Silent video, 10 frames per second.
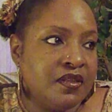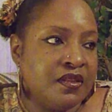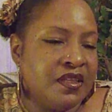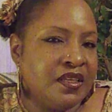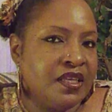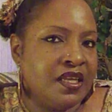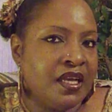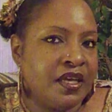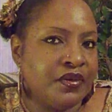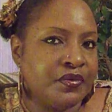Then again,
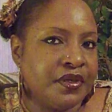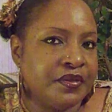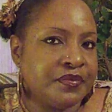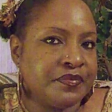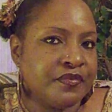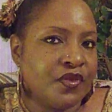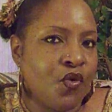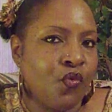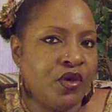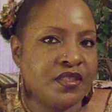I don't know.
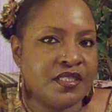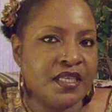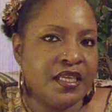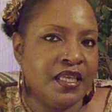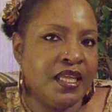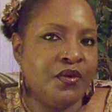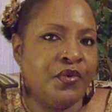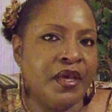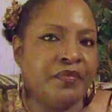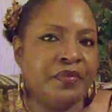We'll see.
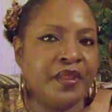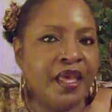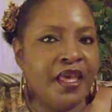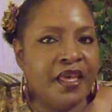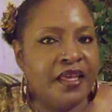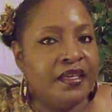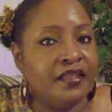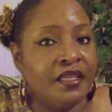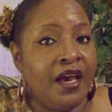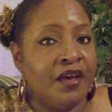Anyway,
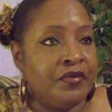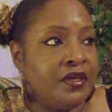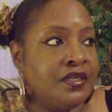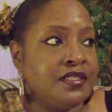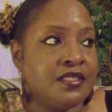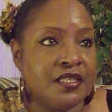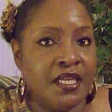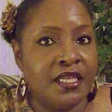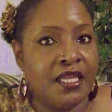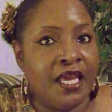y'all have a good
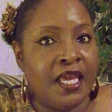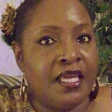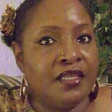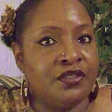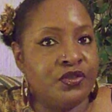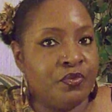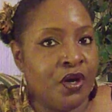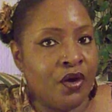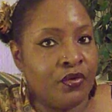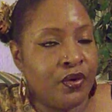Sunday
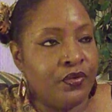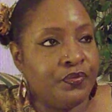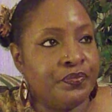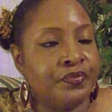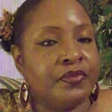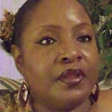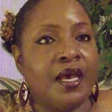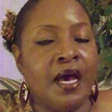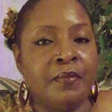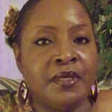tomorrow.
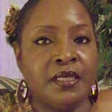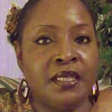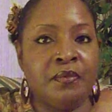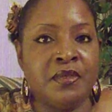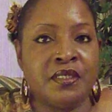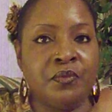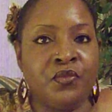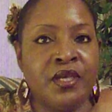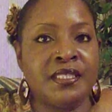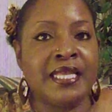I'm going to get me some
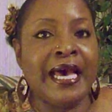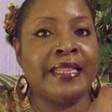rest, I